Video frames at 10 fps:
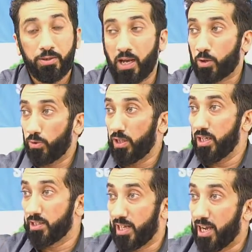Not only
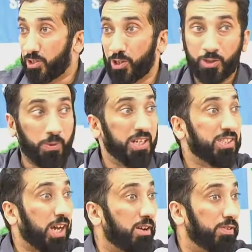in his actions, but
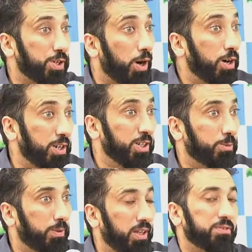inside of his heart and
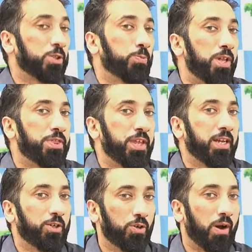his beliefs is one
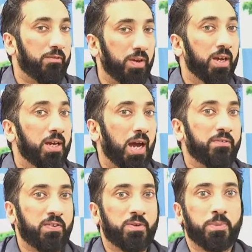thing.
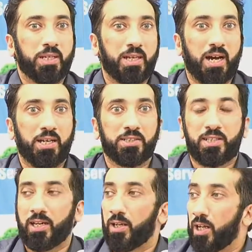I've even met guys
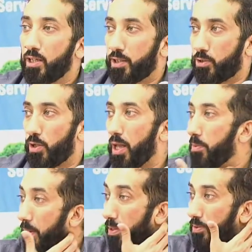that told,
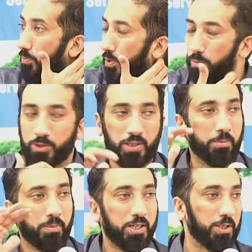I met one of the most
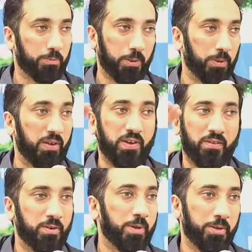amazing people I've
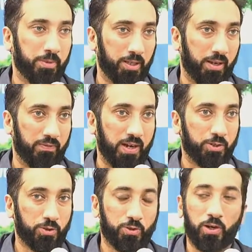ever met in my life. I
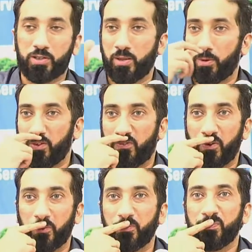actually talked to him on the
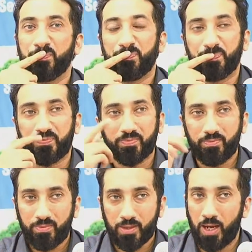phone.
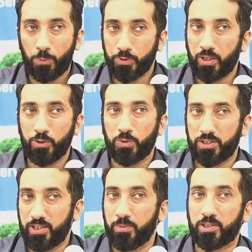I won't tell you
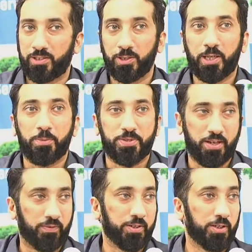his name because he'll get
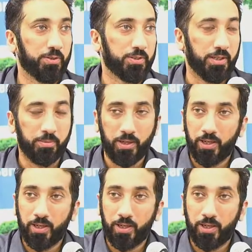upset if I tell you his name.